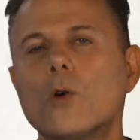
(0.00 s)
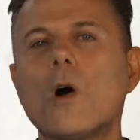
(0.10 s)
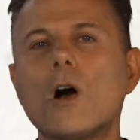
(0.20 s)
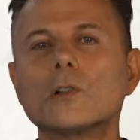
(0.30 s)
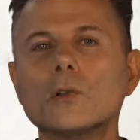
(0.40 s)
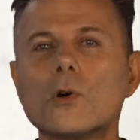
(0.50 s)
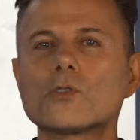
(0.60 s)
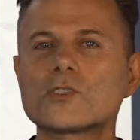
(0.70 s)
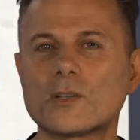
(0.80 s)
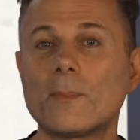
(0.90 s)
While
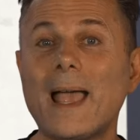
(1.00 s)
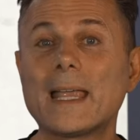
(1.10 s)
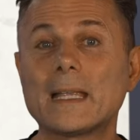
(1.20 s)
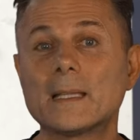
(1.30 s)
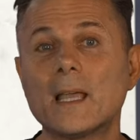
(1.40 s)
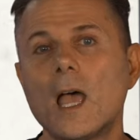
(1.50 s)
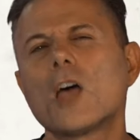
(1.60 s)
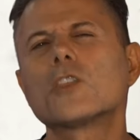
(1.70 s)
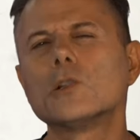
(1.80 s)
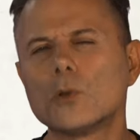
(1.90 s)
Lord Samhain,
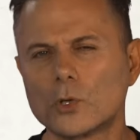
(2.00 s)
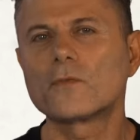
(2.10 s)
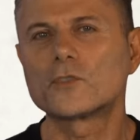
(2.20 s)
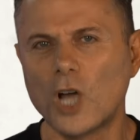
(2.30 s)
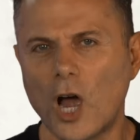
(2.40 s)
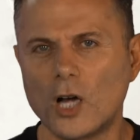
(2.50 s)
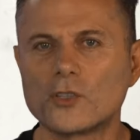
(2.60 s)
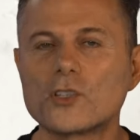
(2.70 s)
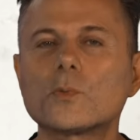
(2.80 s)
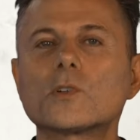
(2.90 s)
the Lord of
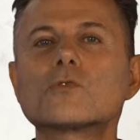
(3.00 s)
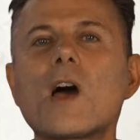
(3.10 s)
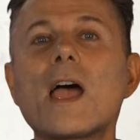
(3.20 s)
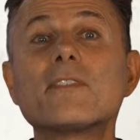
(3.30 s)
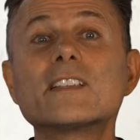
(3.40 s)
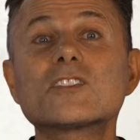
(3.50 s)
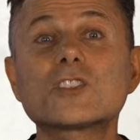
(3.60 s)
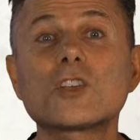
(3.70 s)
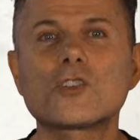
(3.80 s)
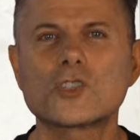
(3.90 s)
Darkness, would arrive in
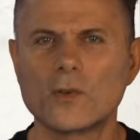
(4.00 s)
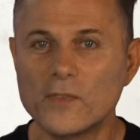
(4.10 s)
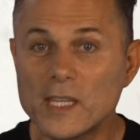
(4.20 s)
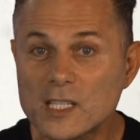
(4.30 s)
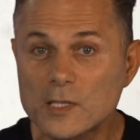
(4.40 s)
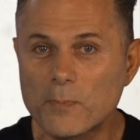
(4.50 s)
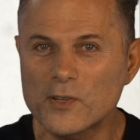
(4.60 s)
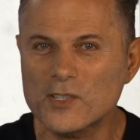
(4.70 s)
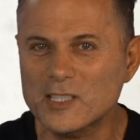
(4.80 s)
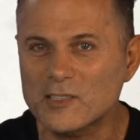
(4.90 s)
search of these
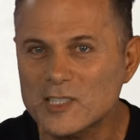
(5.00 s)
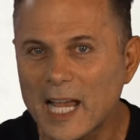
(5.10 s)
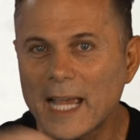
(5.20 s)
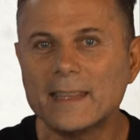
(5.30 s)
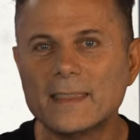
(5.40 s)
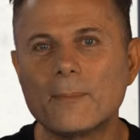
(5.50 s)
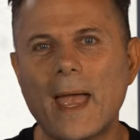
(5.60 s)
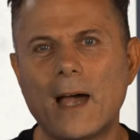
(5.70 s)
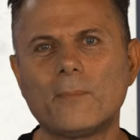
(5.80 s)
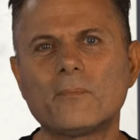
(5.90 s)
spirits to take them
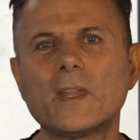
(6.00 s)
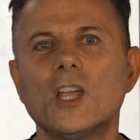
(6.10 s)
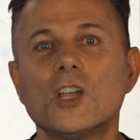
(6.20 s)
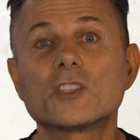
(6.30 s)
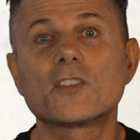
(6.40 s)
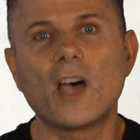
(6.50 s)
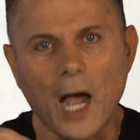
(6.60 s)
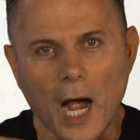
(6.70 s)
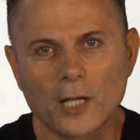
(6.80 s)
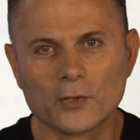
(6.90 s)
out to the
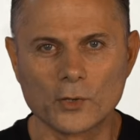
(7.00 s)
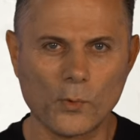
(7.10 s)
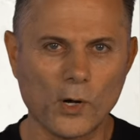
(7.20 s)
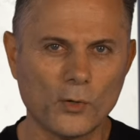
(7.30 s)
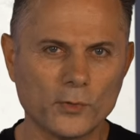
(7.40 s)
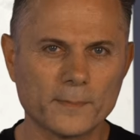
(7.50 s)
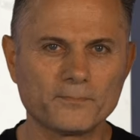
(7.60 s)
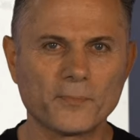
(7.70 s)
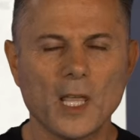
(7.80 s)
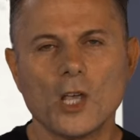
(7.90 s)
underworld.
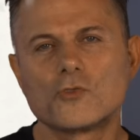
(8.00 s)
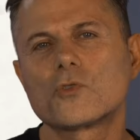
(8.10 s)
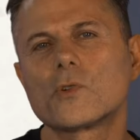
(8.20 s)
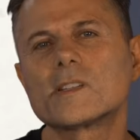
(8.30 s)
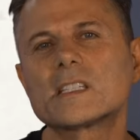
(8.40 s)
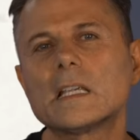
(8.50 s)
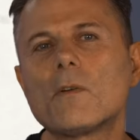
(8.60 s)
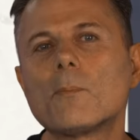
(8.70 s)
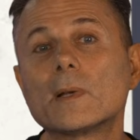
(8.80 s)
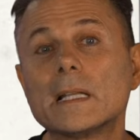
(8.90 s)
Druids
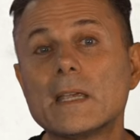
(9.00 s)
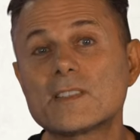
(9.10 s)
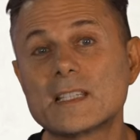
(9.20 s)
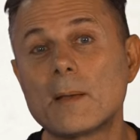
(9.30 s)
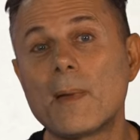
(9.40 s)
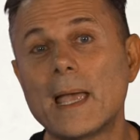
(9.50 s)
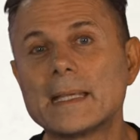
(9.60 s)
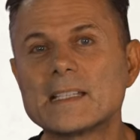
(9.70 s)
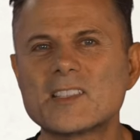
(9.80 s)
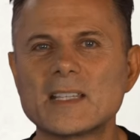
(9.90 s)
even believed
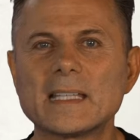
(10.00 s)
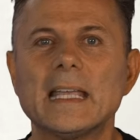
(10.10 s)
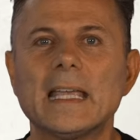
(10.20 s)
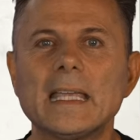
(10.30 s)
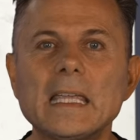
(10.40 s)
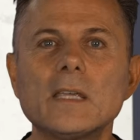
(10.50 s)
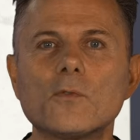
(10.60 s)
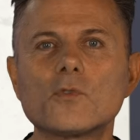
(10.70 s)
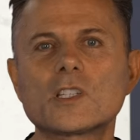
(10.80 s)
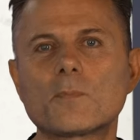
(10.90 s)
Samhain sent
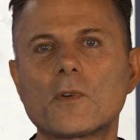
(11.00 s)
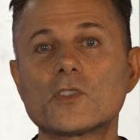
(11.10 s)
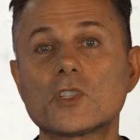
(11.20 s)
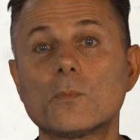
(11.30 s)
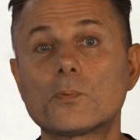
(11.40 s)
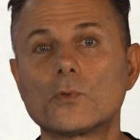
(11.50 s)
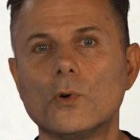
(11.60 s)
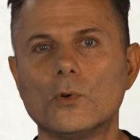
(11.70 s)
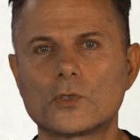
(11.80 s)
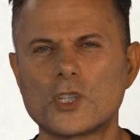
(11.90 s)
evil spirits
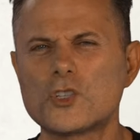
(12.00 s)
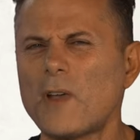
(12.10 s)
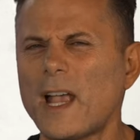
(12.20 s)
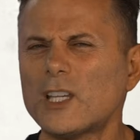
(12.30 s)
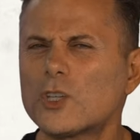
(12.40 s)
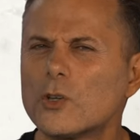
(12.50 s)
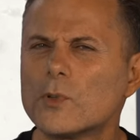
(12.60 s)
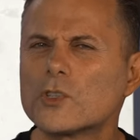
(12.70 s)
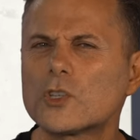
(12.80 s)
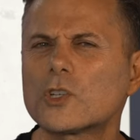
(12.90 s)
abroad to track
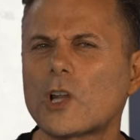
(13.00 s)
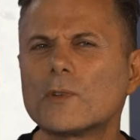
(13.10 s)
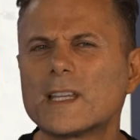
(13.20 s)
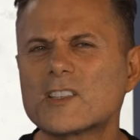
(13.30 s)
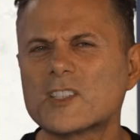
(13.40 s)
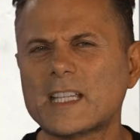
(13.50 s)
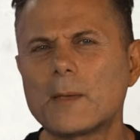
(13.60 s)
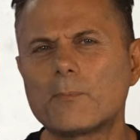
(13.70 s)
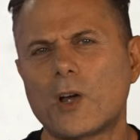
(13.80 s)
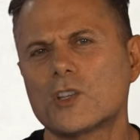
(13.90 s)
humans who could only
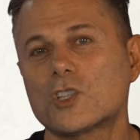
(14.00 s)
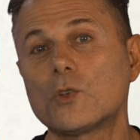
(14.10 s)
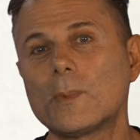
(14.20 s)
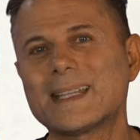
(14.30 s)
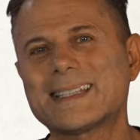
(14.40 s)
escape by assuming